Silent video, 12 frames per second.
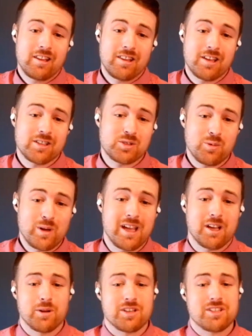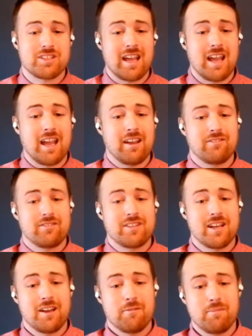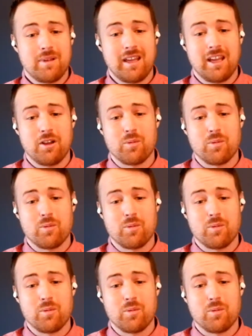this week, which saved me